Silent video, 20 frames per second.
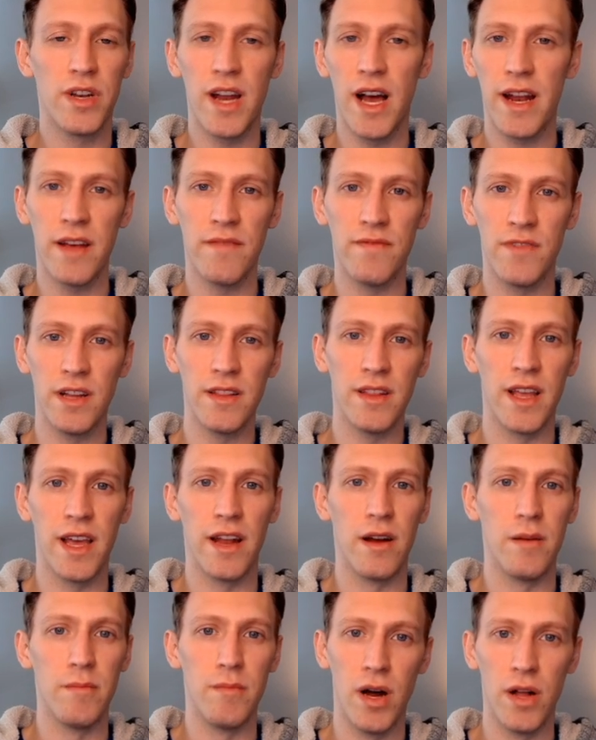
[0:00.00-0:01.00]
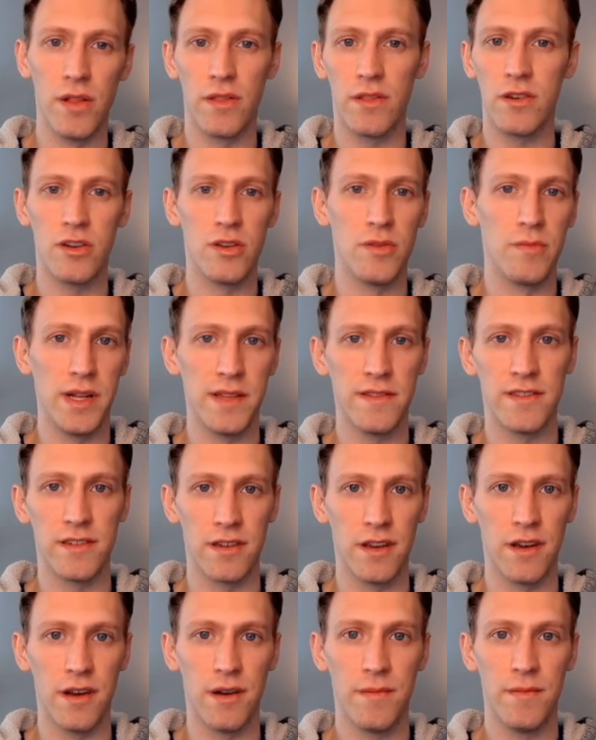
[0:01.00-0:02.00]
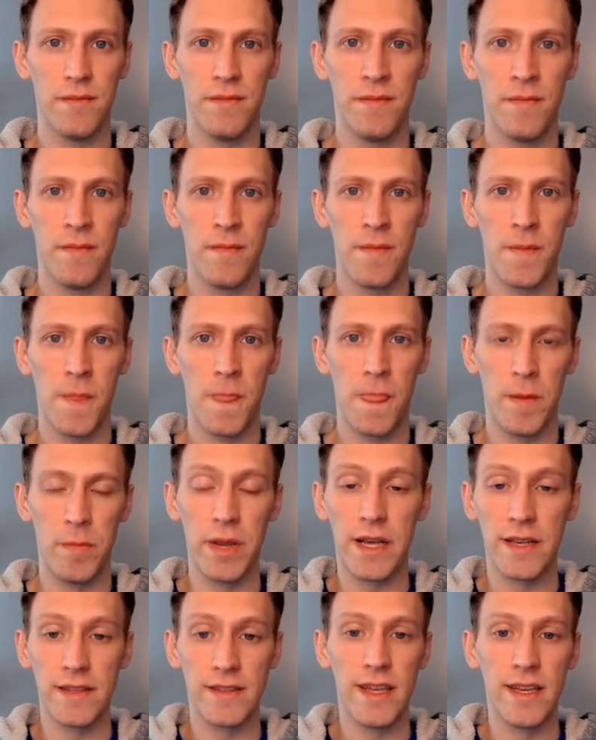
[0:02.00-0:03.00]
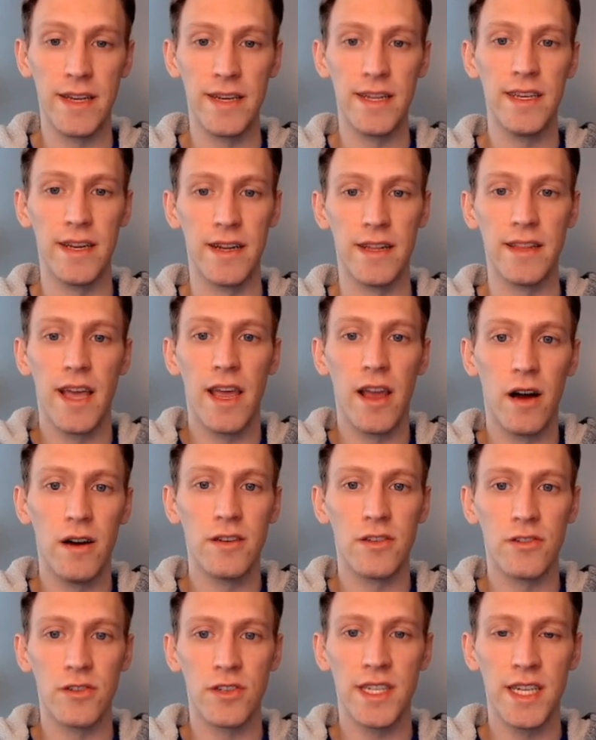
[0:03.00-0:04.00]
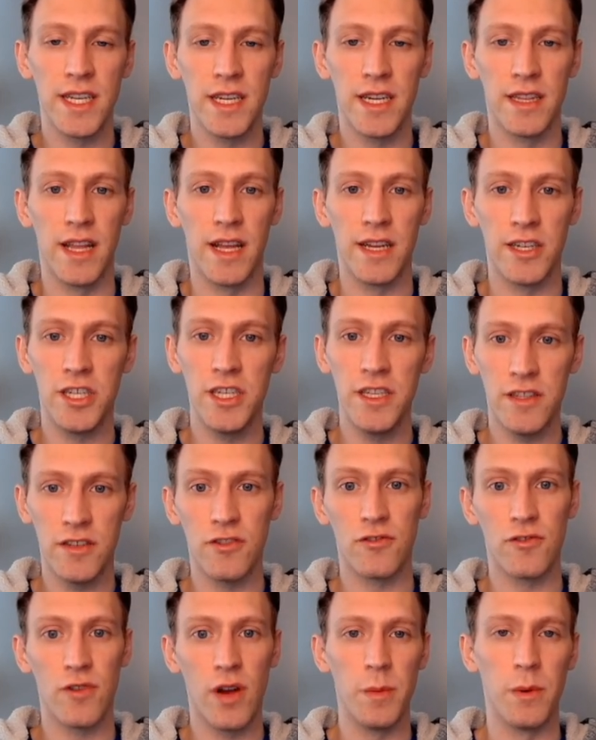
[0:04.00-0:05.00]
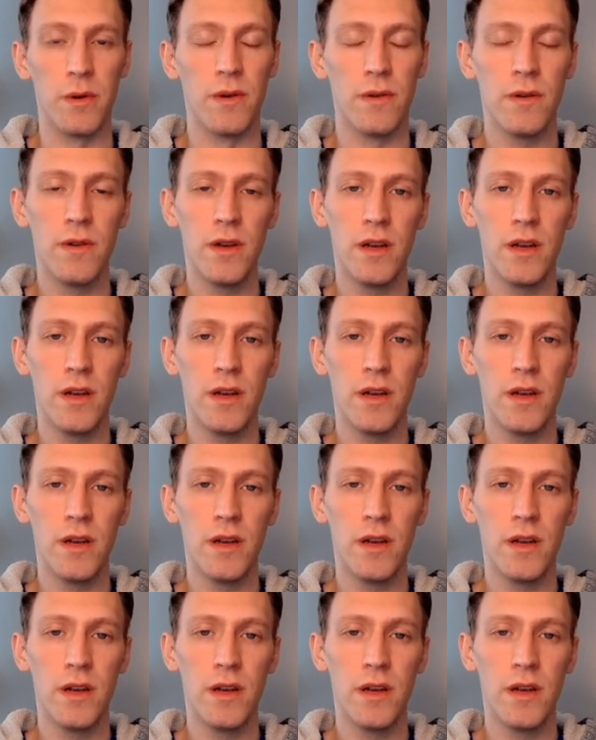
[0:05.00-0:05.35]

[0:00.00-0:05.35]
not have done that a month, 2 months ago, because they need it. They understand that she's in trouble.